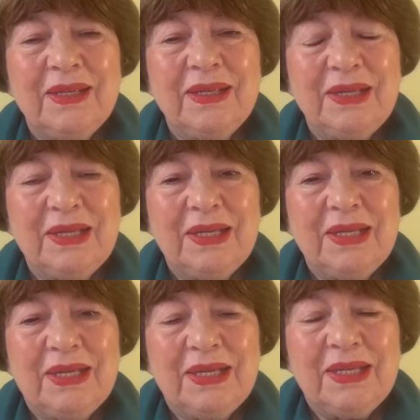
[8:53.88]

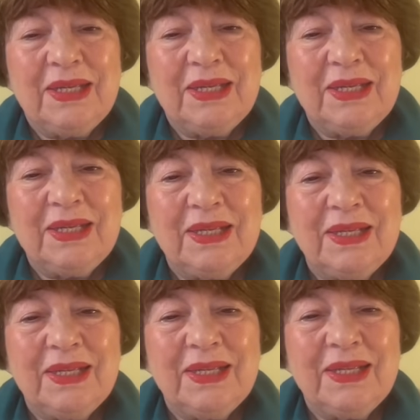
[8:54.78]

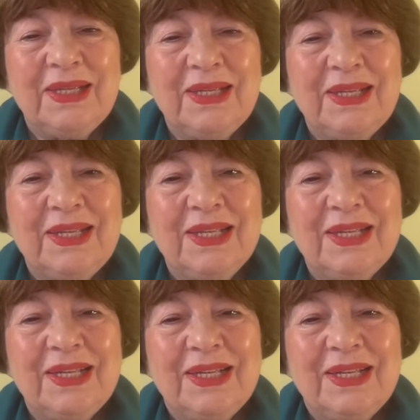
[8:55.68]

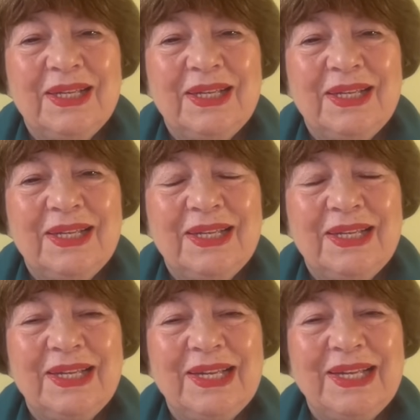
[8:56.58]
This person isn't speaking.